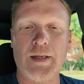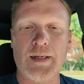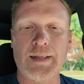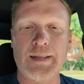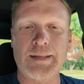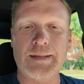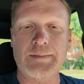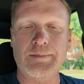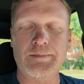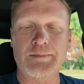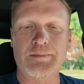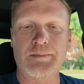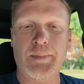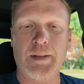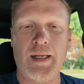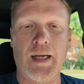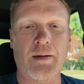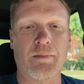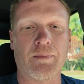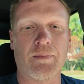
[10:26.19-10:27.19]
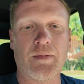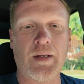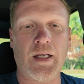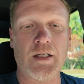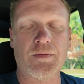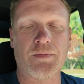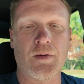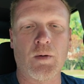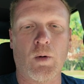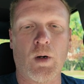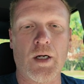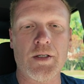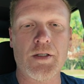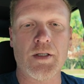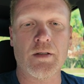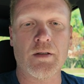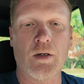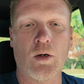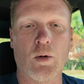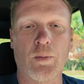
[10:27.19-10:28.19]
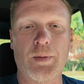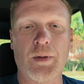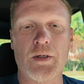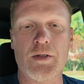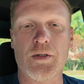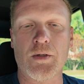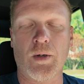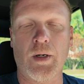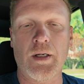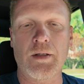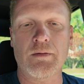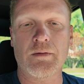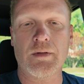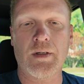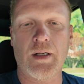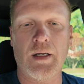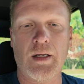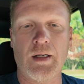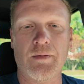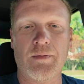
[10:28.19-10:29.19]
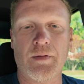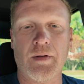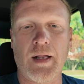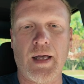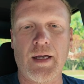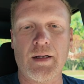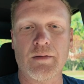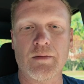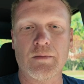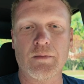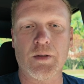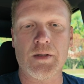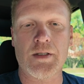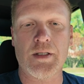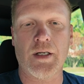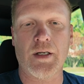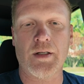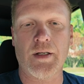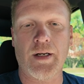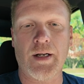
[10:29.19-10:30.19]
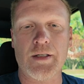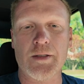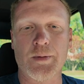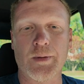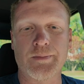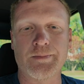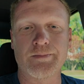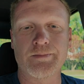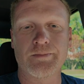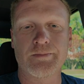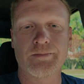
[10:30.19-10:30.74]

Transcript: Um, but yeah, thanks for watching. Hope you enjoyed. And for that, we'll see you on the next one.